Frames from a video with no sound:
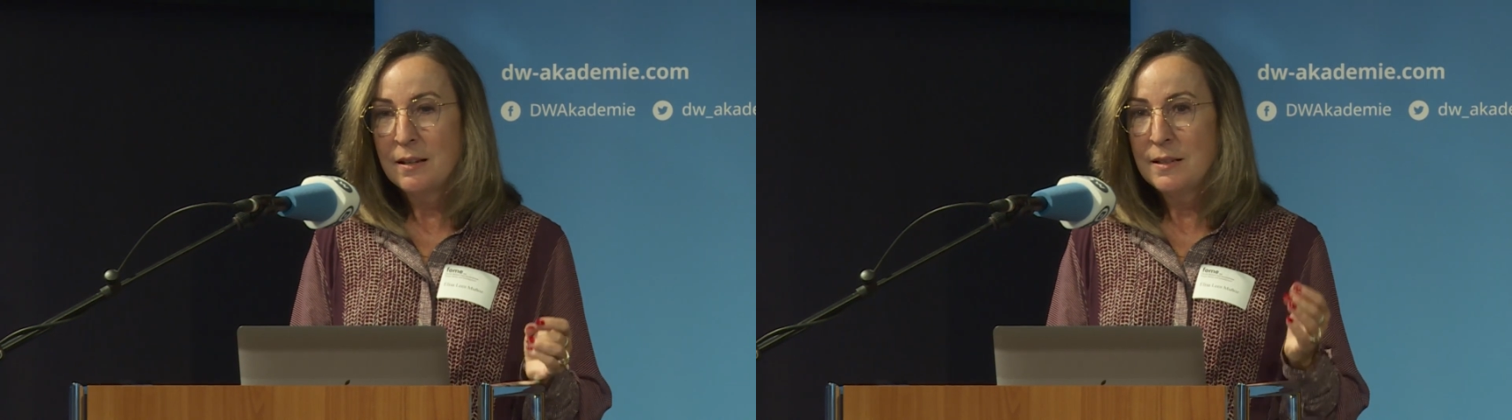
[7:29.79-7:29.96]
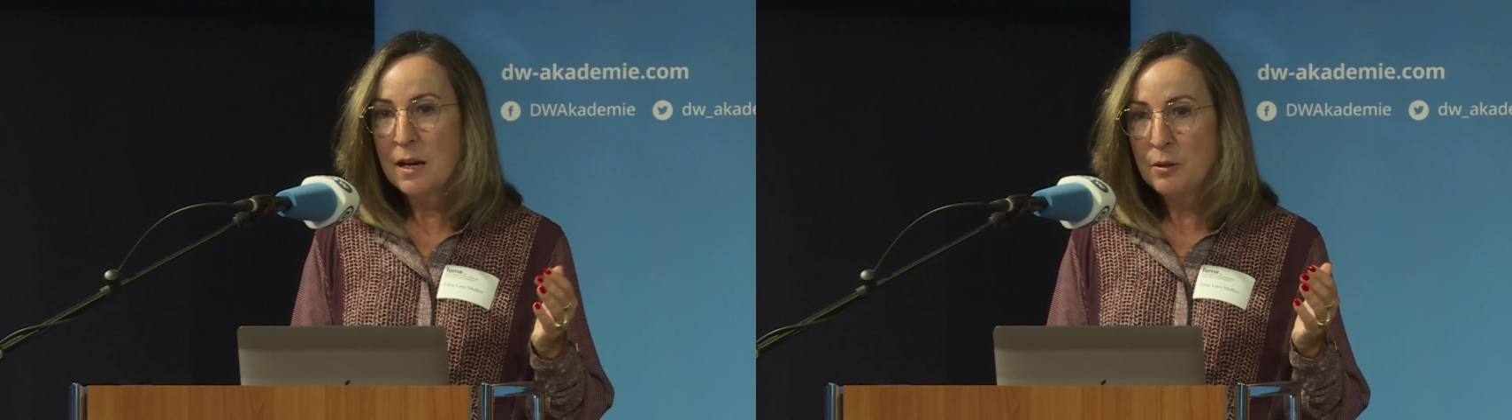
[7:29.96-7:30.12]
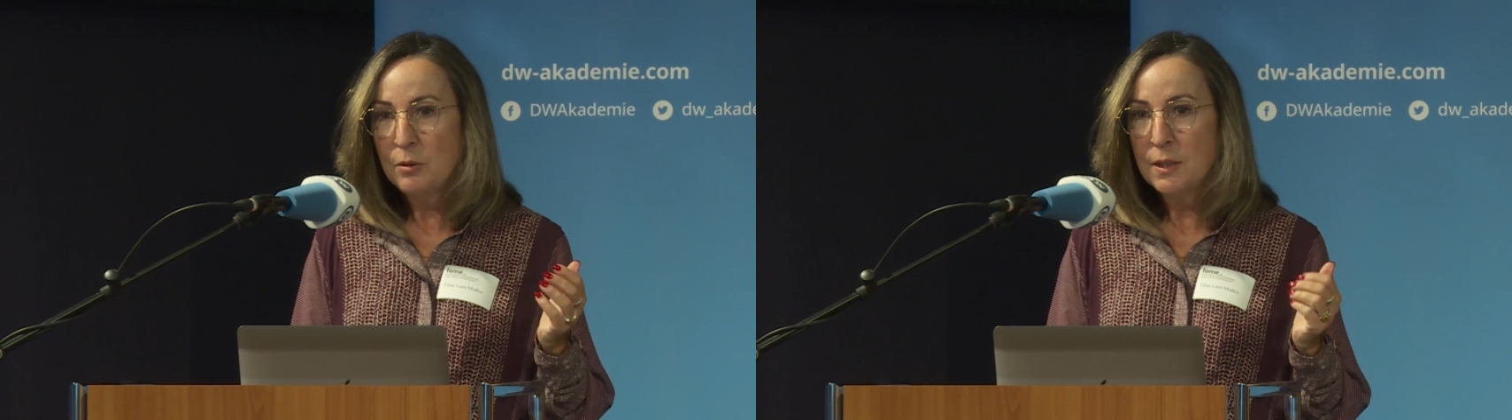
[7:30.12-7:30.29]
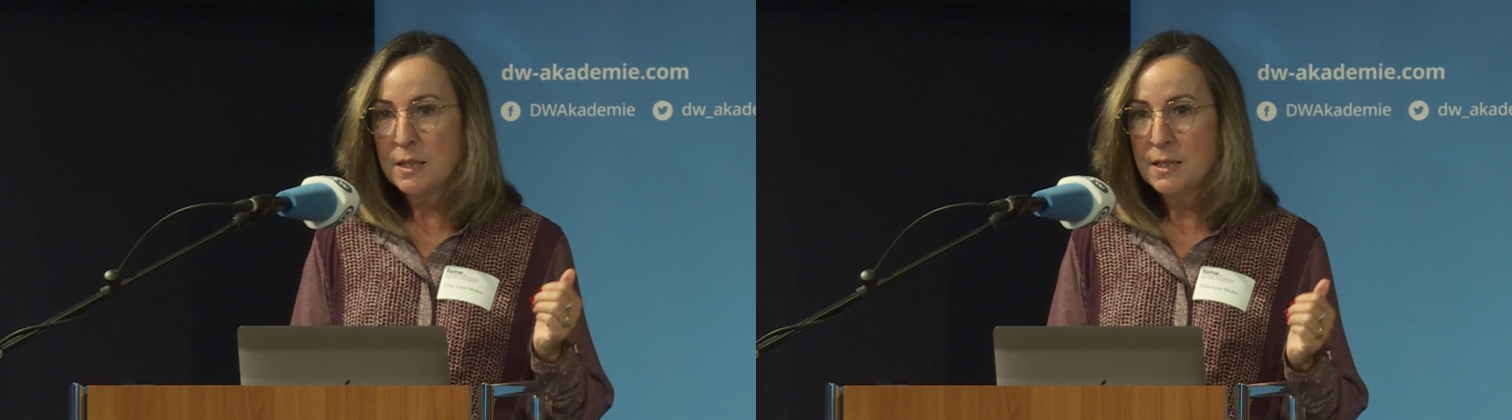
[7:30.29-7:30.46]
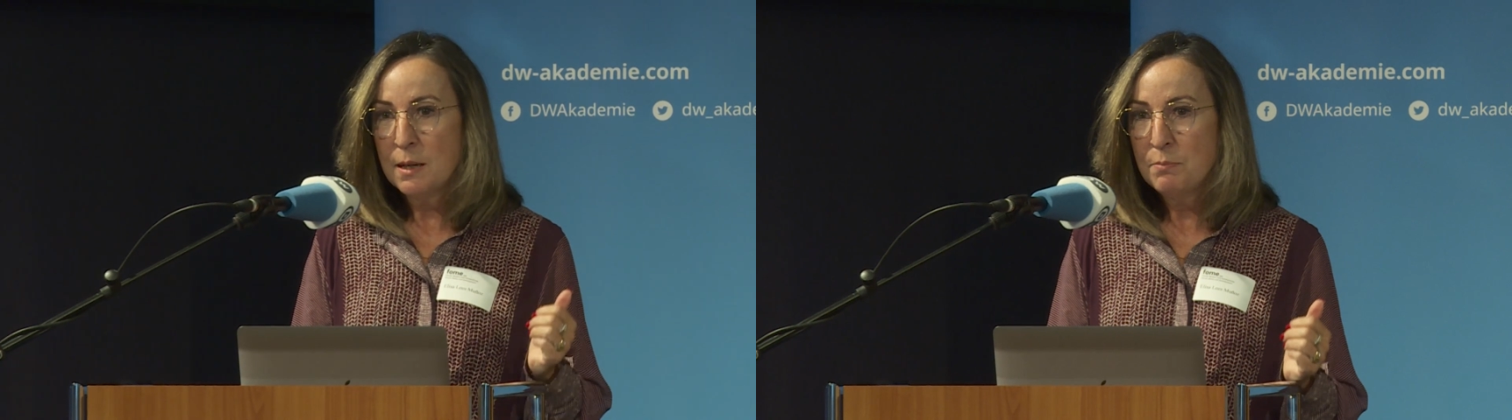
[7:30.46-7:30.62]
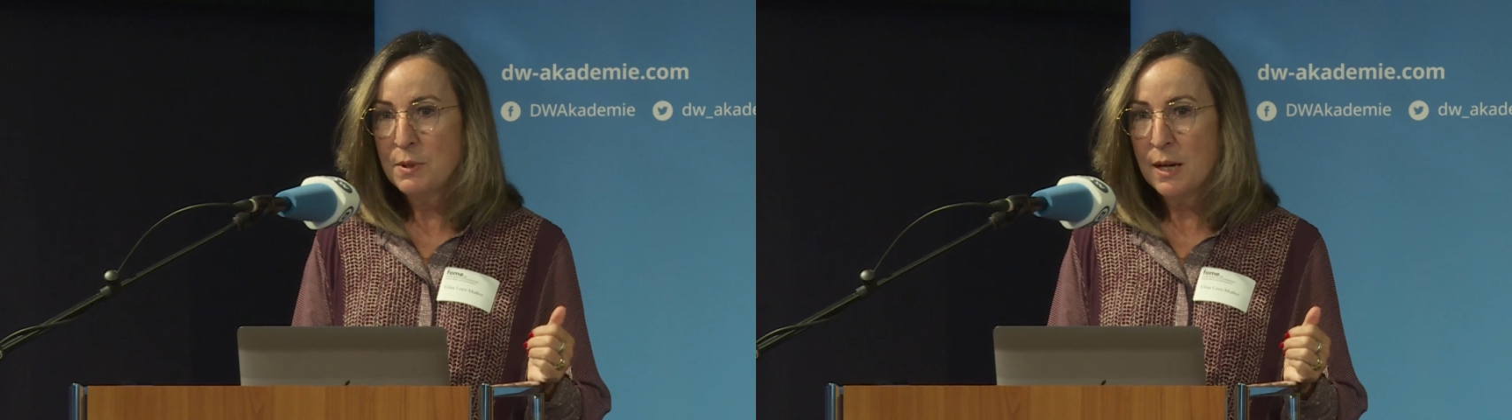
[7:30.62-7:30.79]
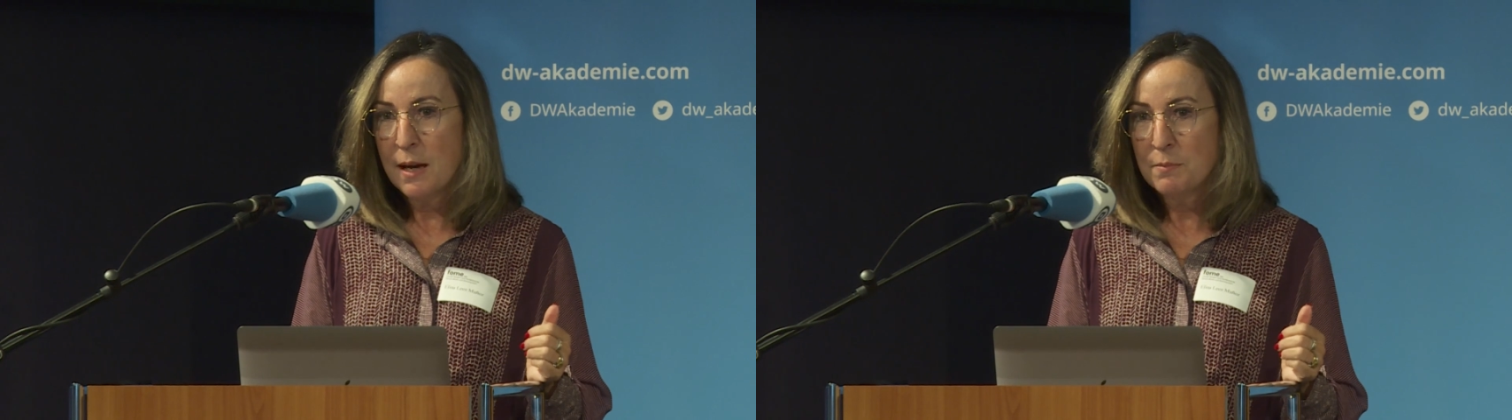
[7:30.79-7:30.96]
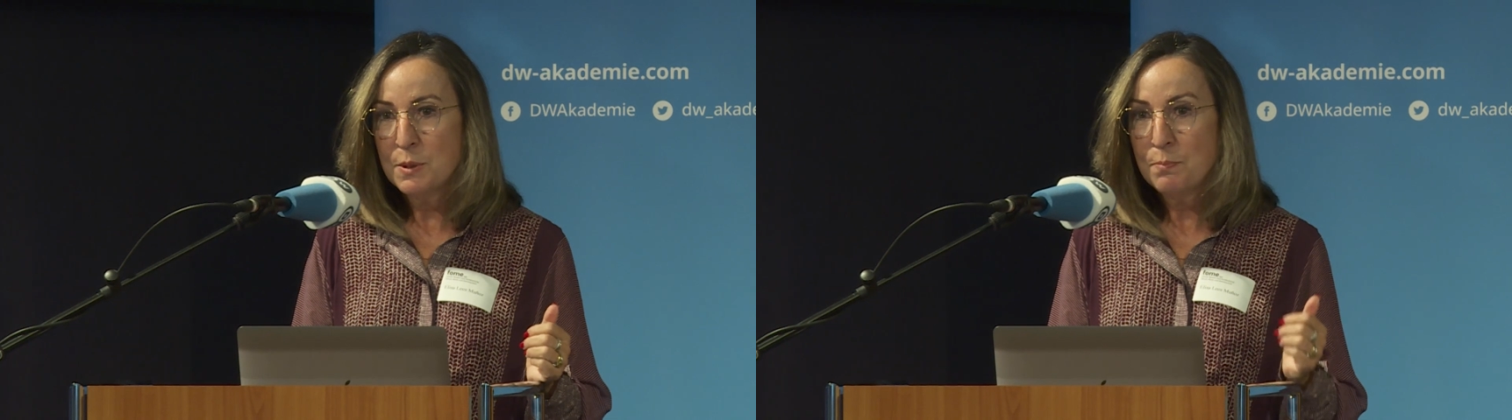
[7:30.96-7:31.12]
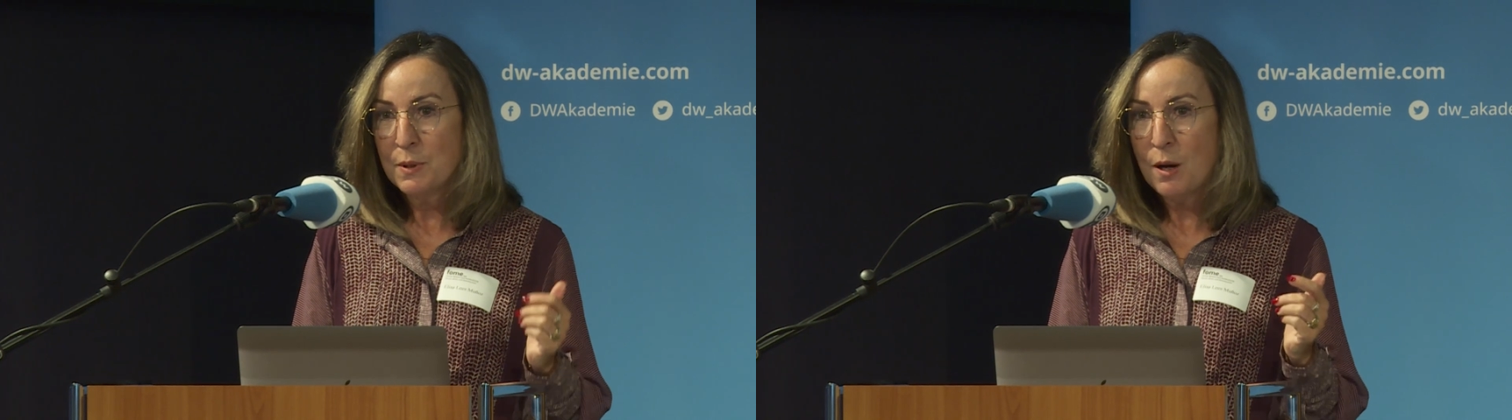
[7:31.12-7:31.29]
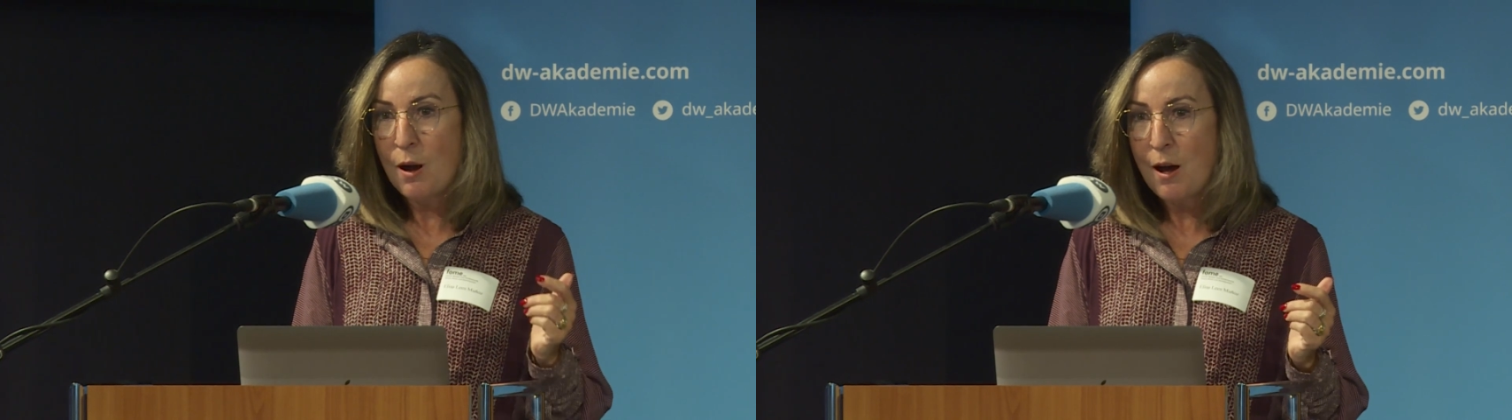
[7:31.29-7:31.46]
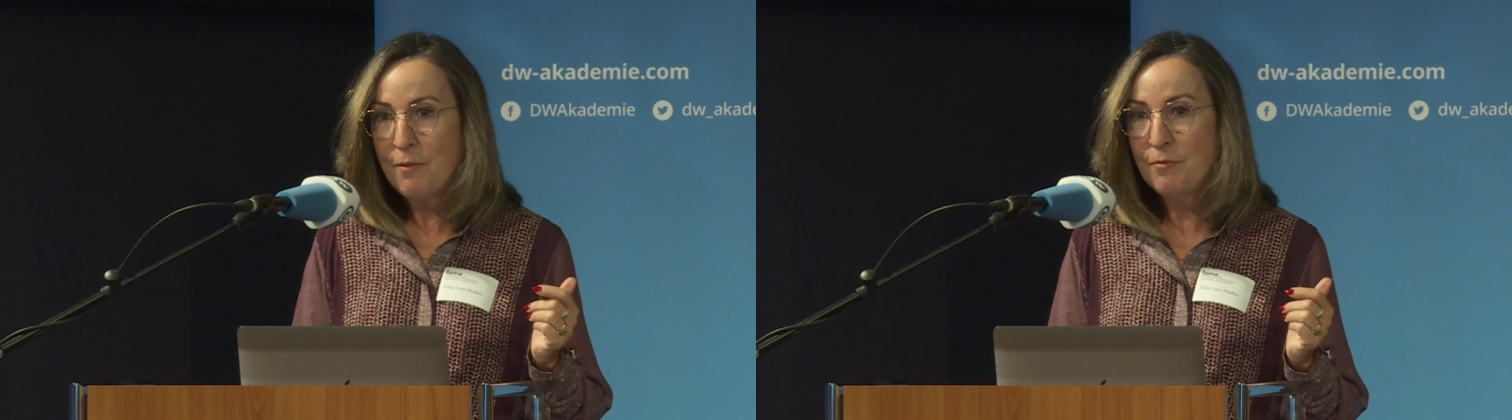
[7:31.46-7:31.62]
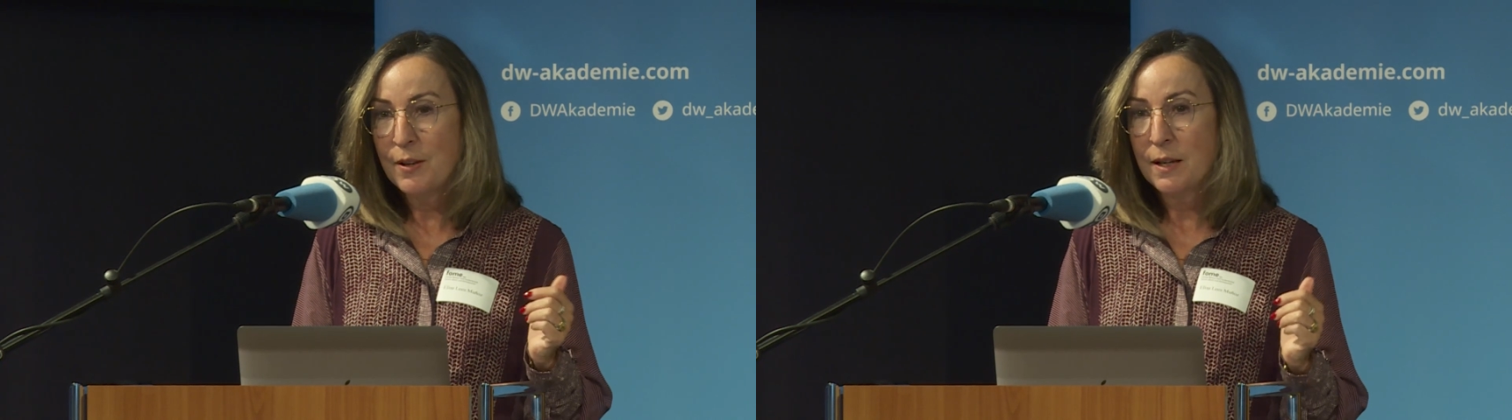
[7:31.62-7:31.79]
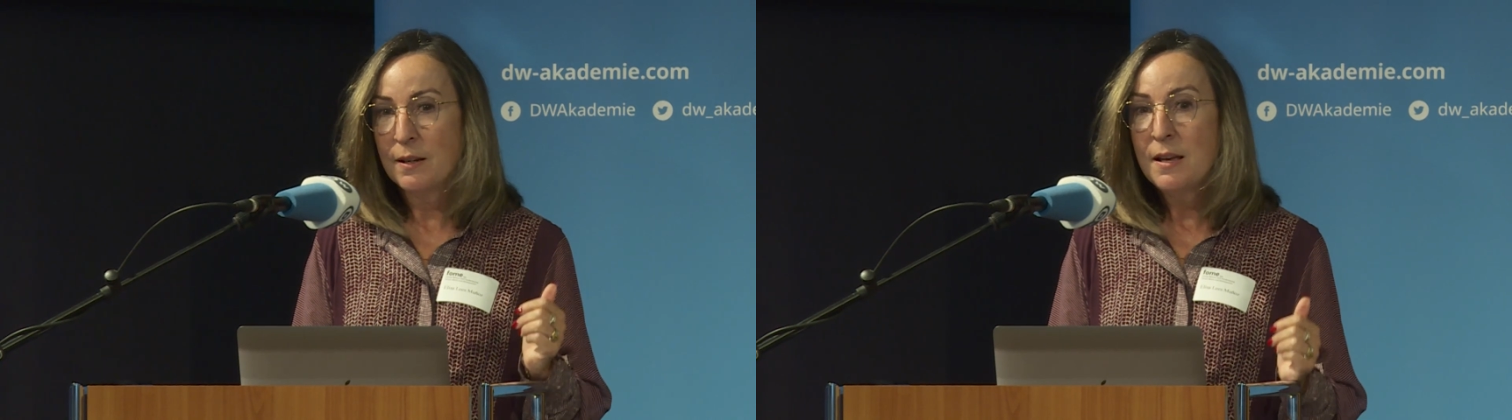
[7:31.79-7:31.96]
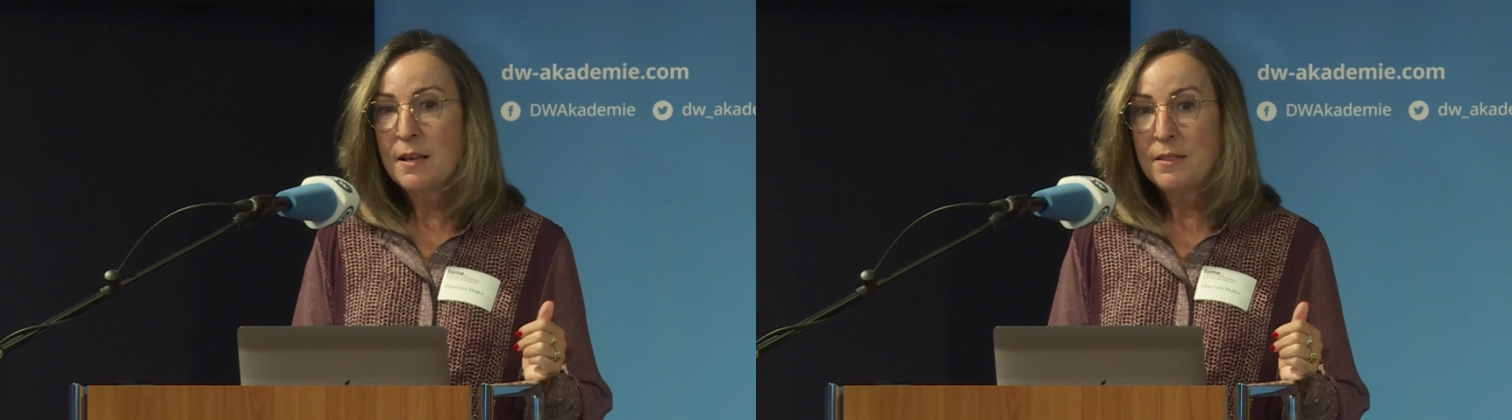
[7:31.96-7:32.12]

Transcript: not only sometimes, but often,